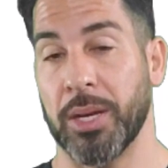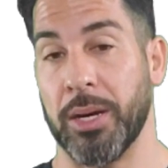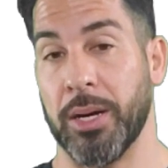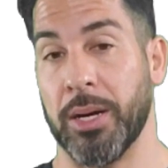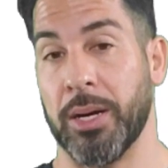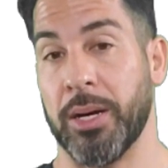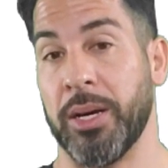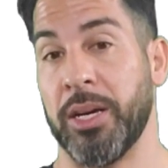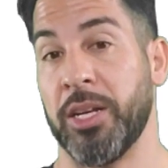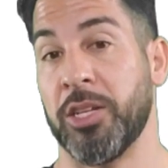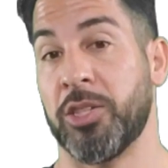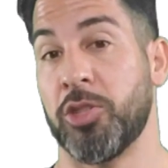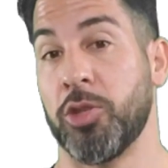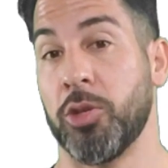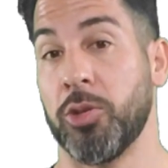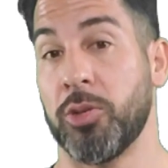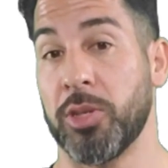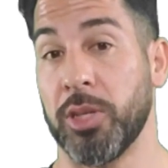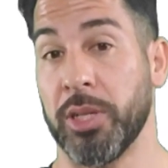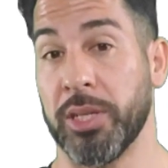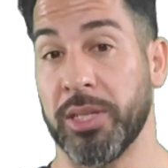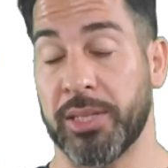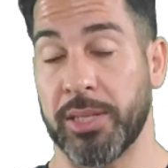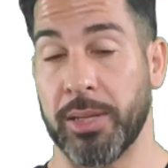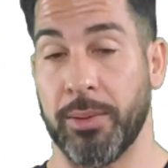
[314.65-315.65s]
It's
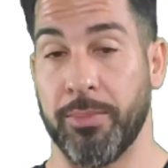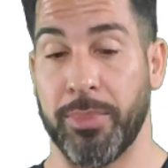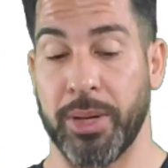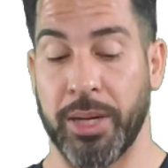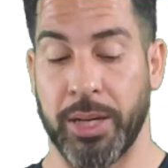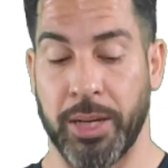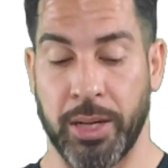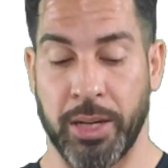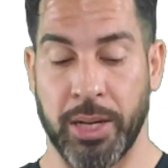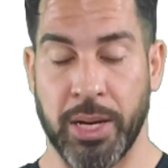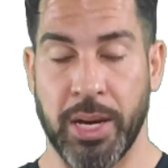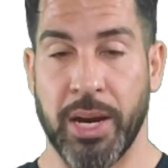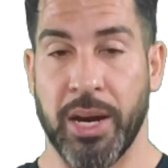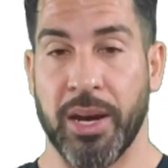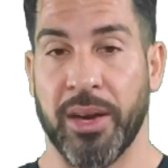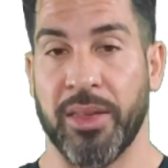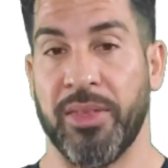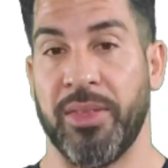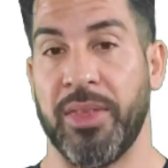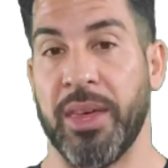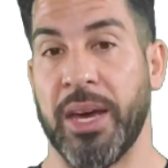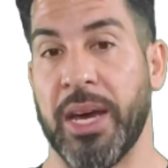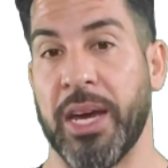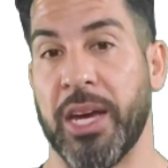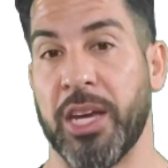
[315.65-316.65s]
usually somebody
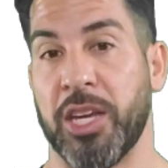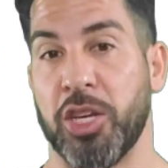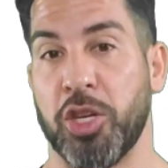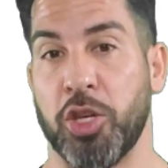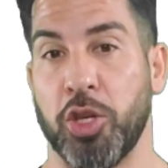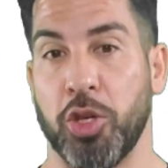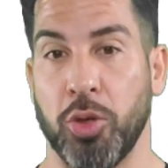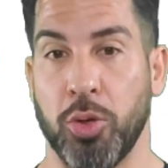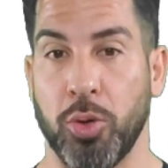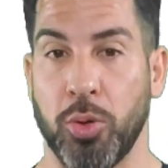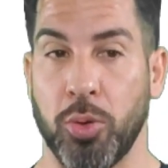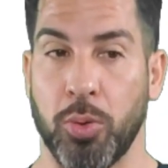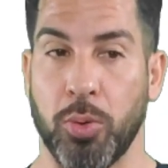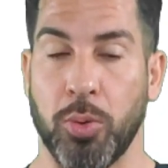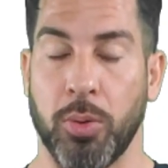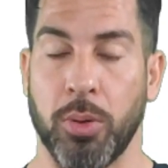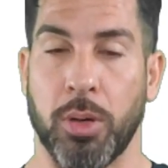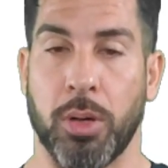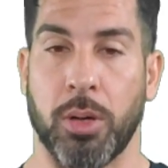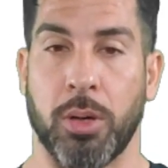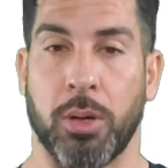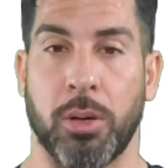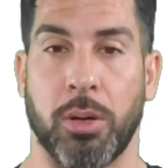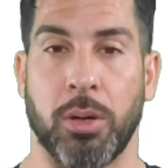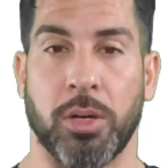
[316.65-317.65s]
that you
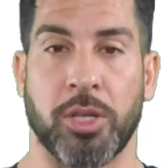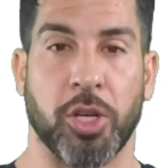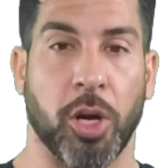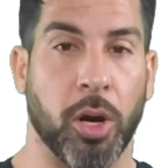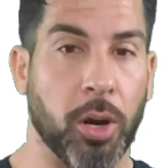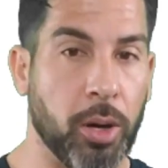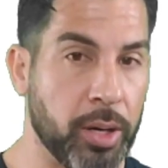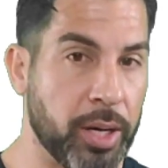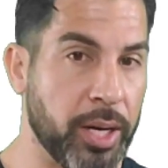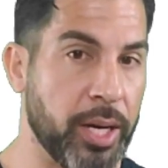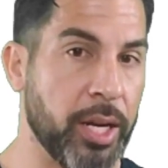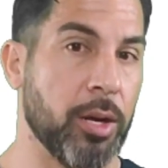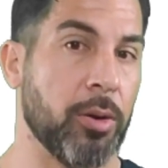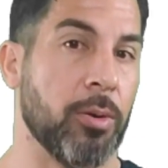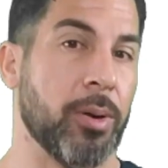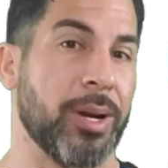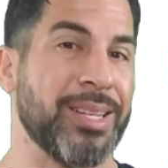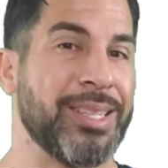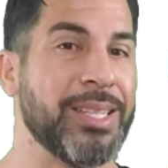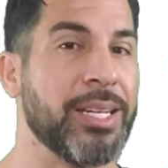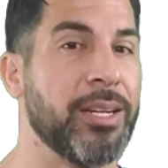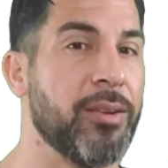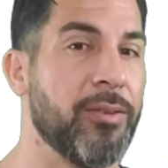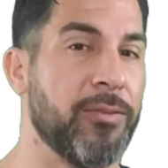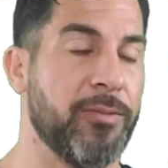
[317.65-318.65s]
are targeting or
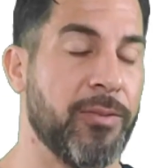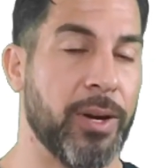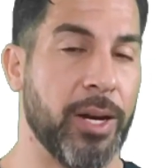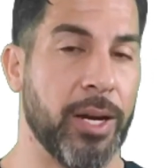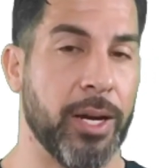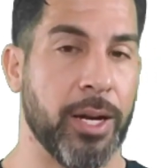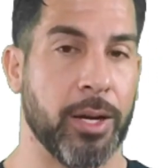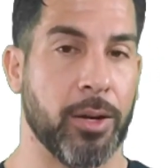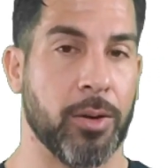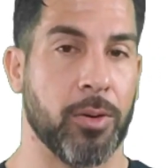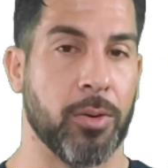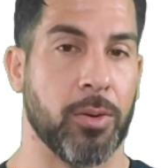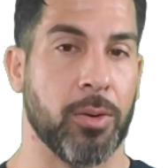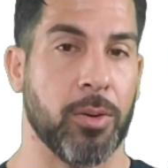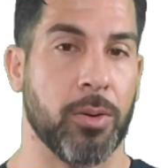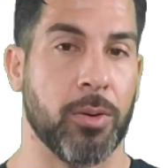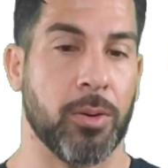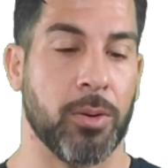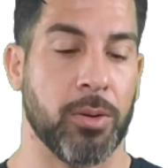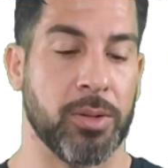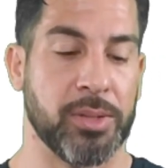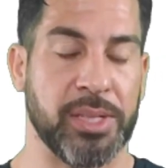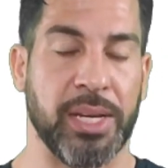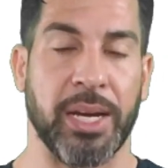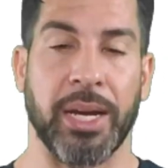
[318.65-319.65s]
identifying
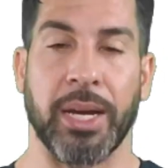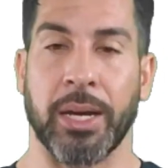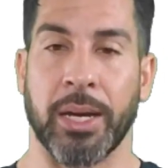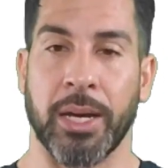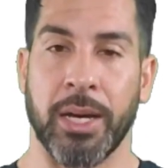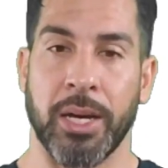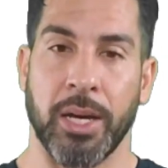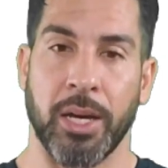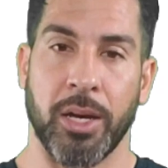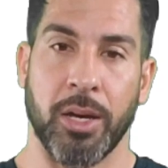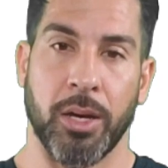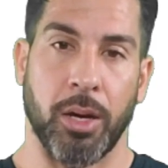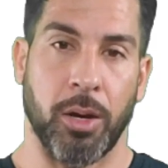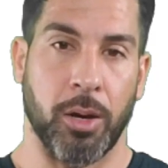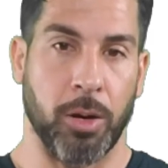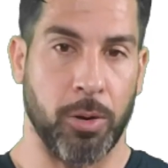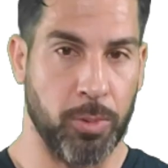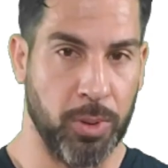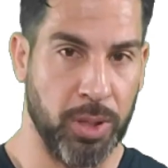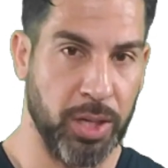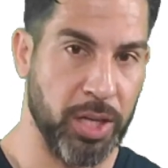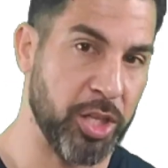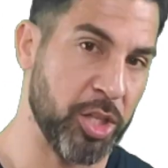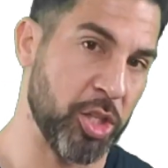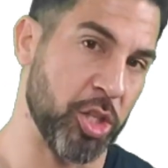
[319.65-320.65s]
or saying, our
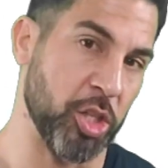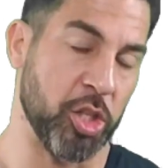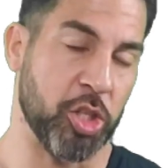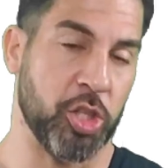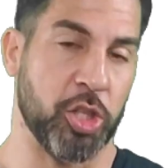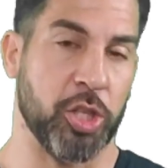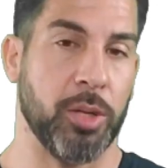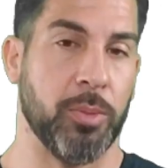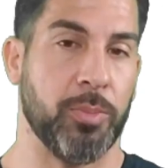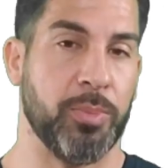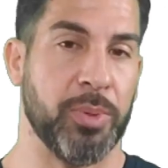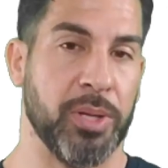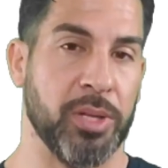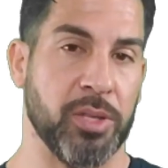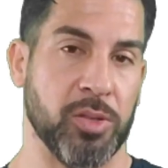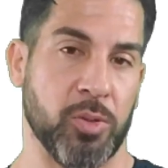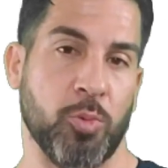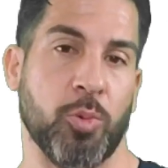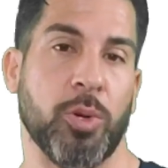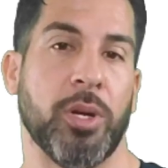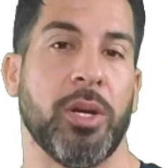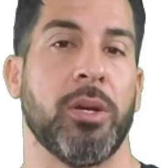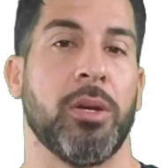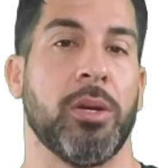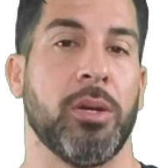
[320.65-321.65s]
relationship is
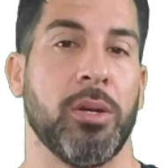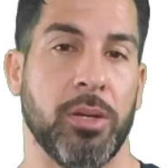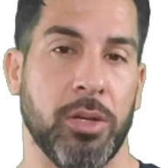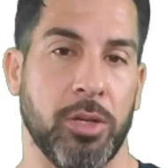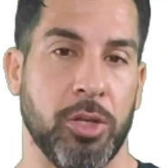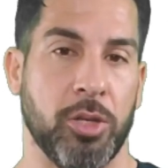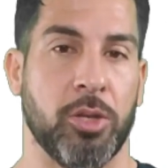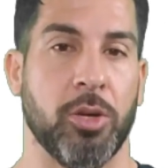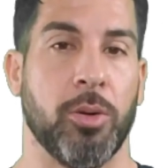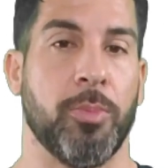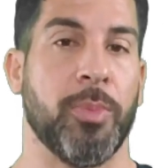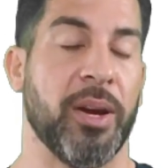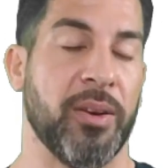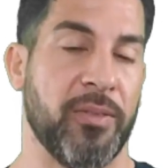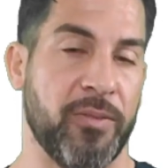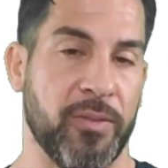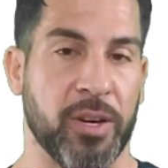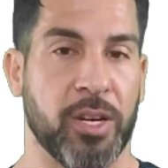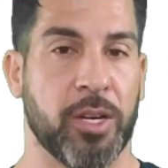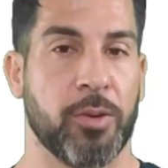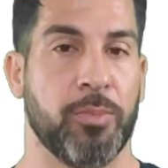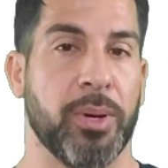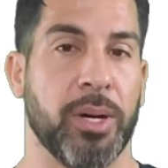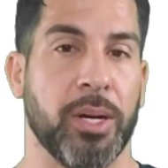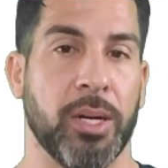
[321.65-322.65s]
you're my
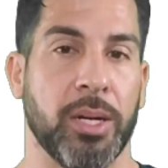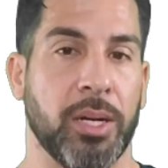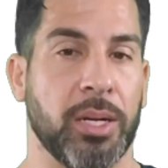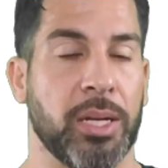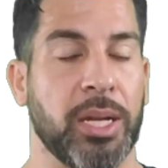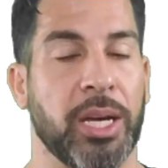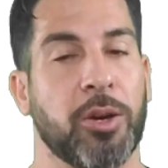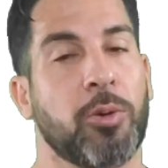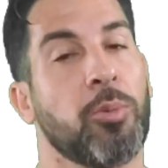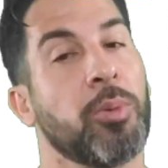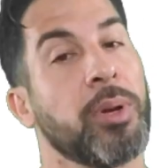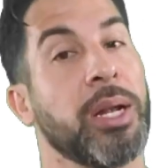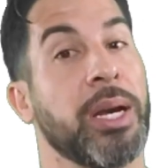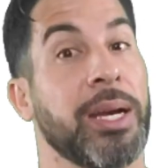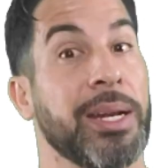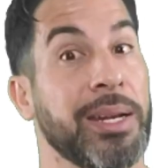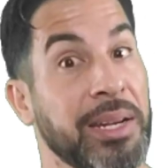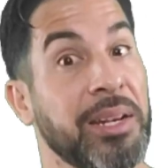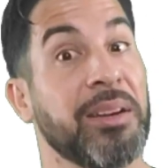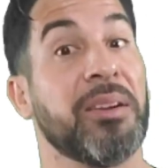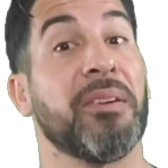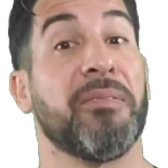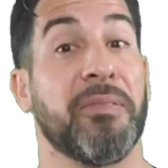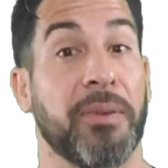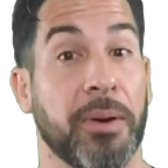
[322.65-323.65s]
fuck buddy. Like when I
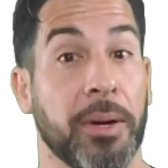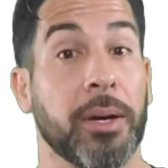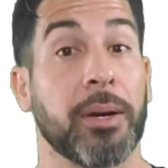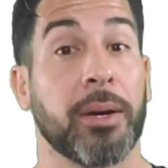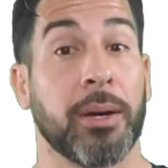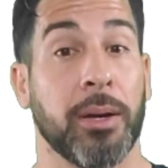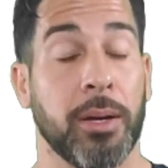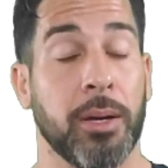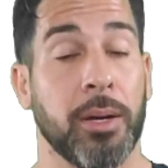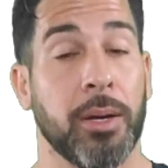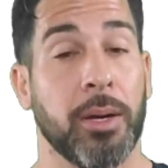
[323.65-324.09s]
need a fuck,